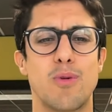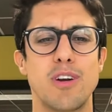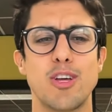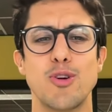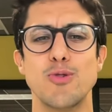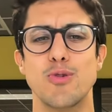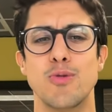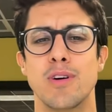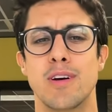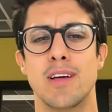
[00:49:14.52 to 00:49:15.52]
what do you do?
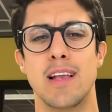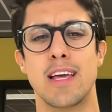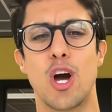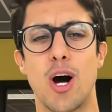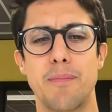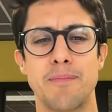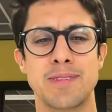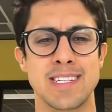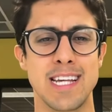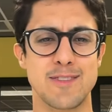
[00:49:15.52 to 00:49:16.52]
Like you're a
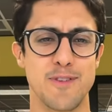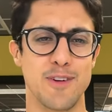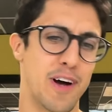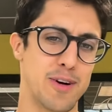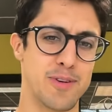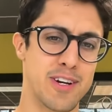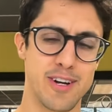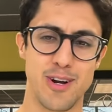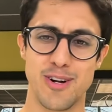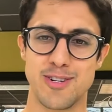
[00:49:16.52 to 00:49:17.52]
successful founder
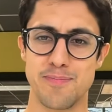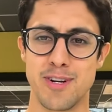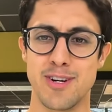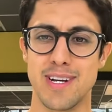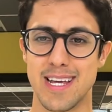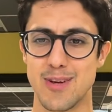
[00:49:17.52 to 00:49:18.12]
and entrepreneur. Like